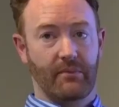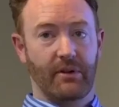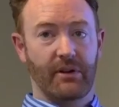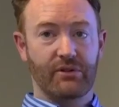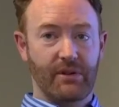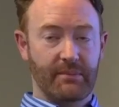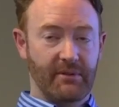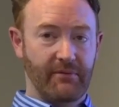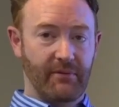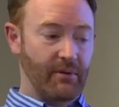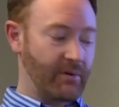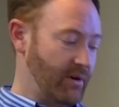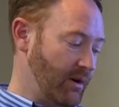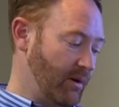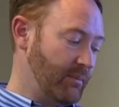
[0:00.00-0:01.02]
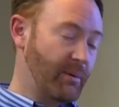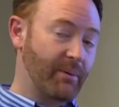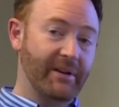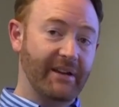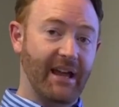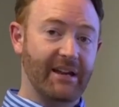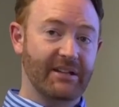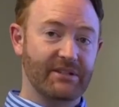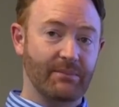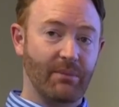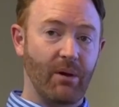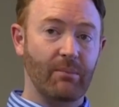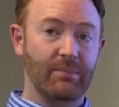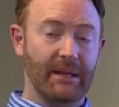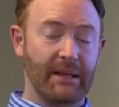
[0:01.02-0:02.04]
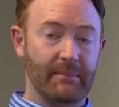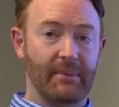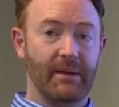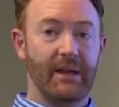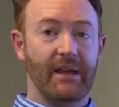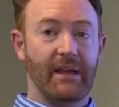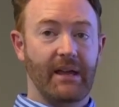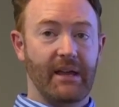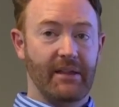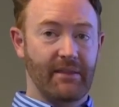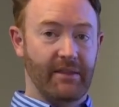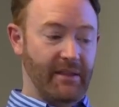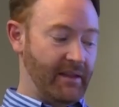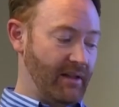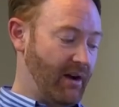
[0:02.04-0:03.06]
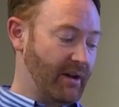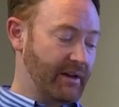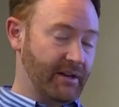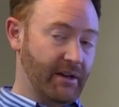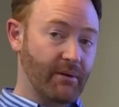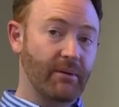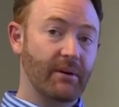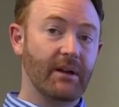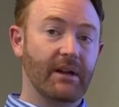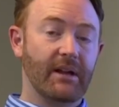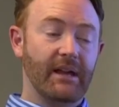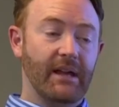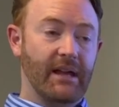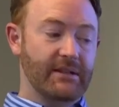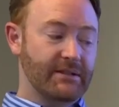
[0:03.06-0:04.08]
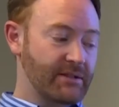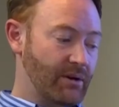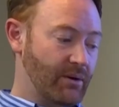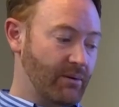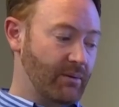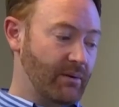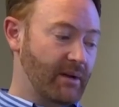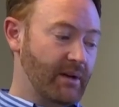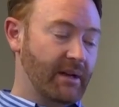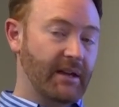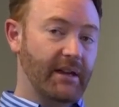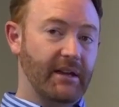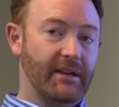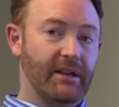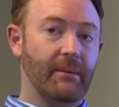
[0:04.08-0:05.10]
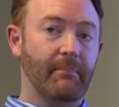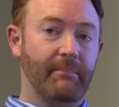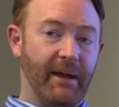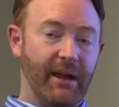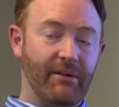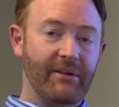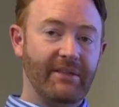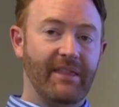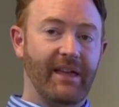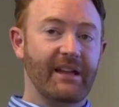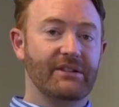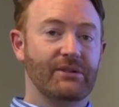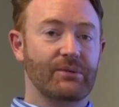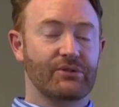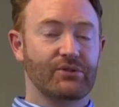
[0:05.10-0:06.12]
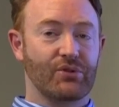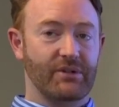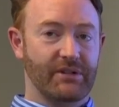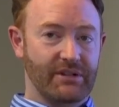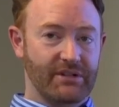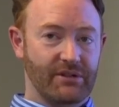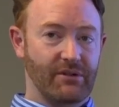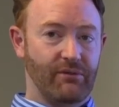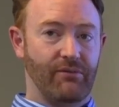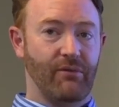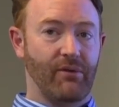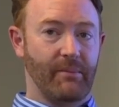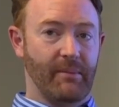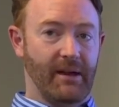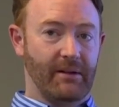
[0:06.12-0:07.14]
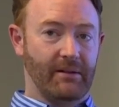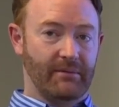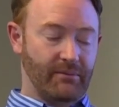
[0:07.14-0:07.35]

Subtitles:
We didn't drop the phone call, but we had a small blip in the audio. And so comparing that to a traditional format